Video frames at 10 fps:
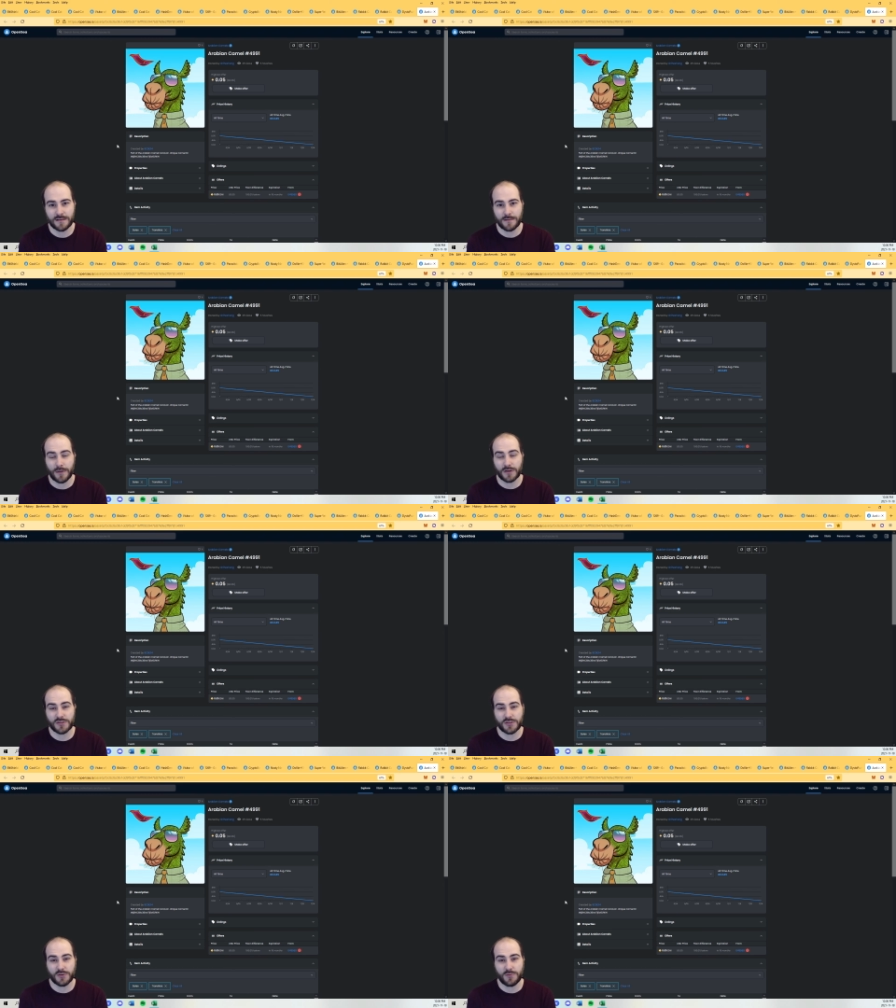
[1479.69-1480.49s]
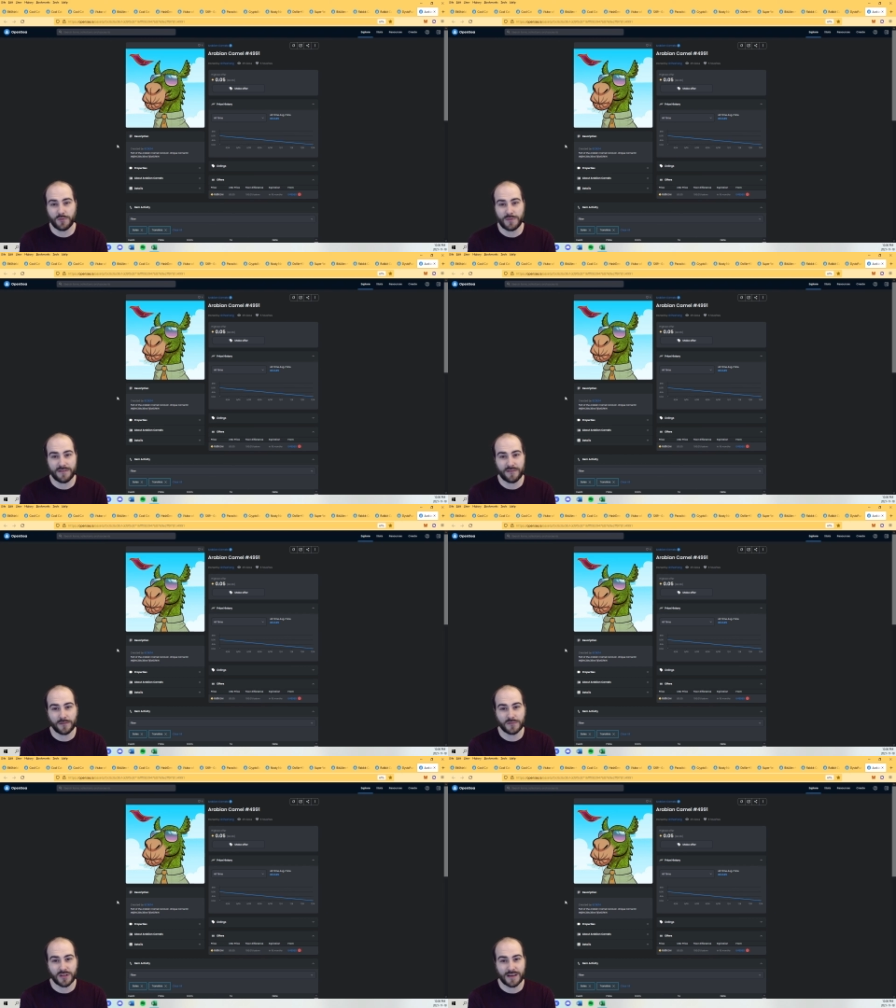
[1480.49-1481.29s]
Part two will be from
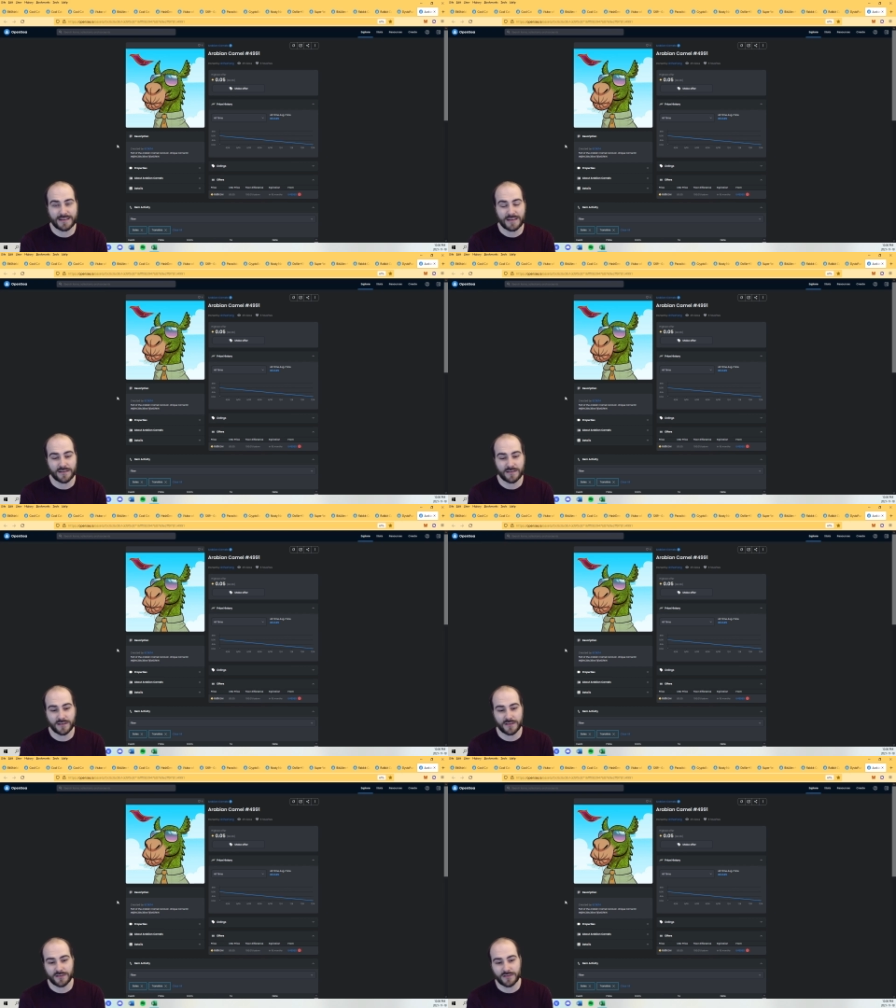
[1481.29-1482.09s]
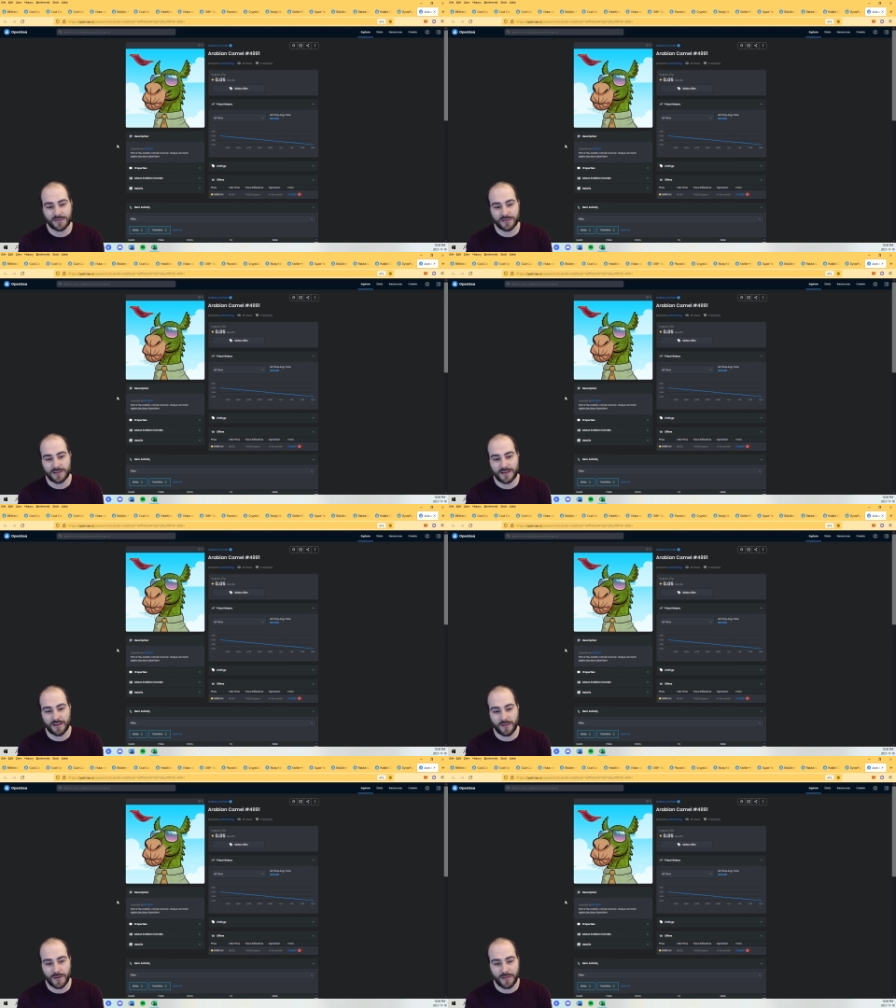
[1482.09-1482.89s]
July 18th to the end of the
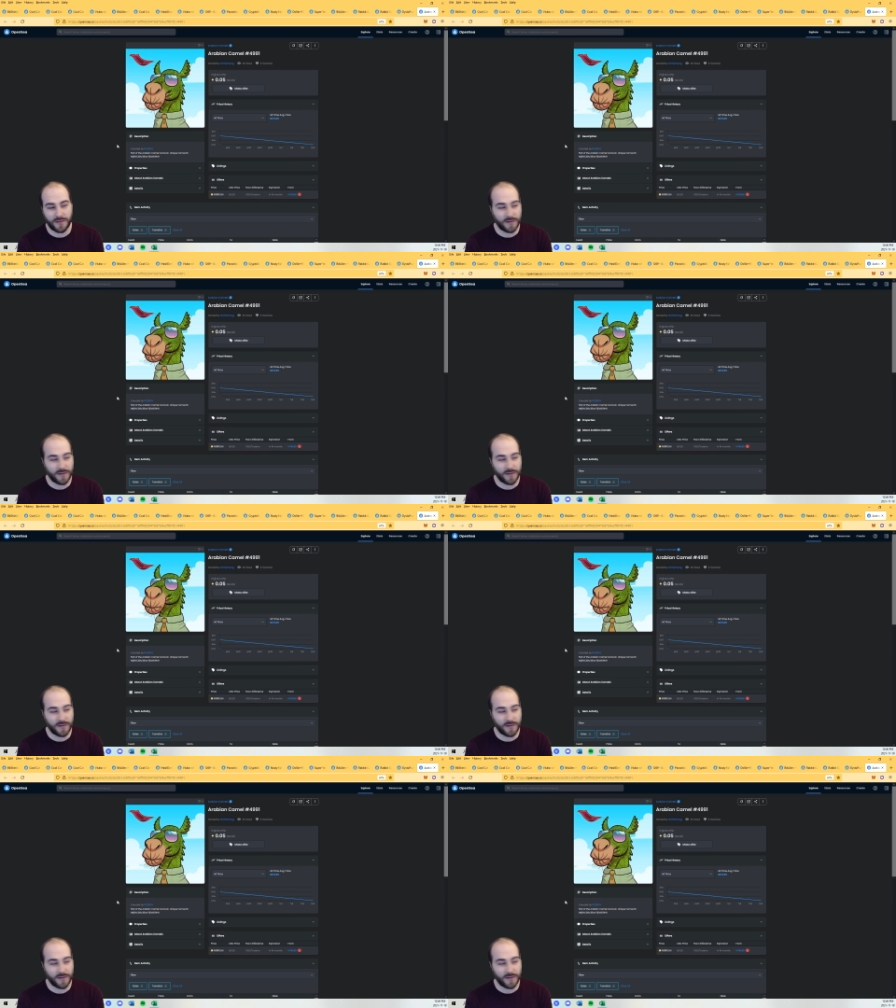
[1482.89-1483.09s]
month.